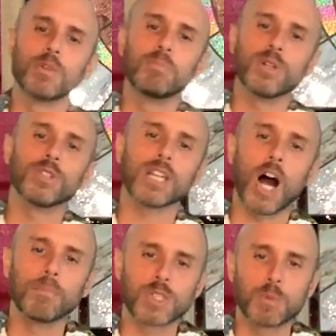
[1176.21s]
to building
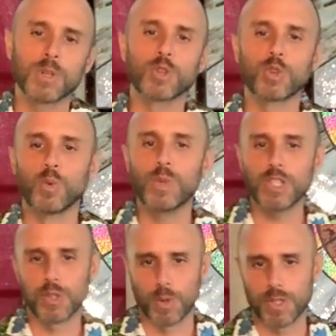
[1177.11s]
up spiritual
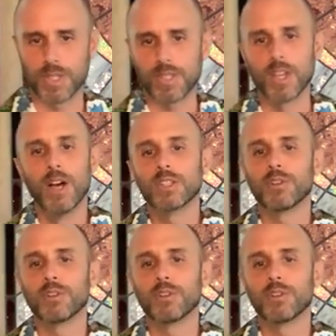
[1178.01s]
resources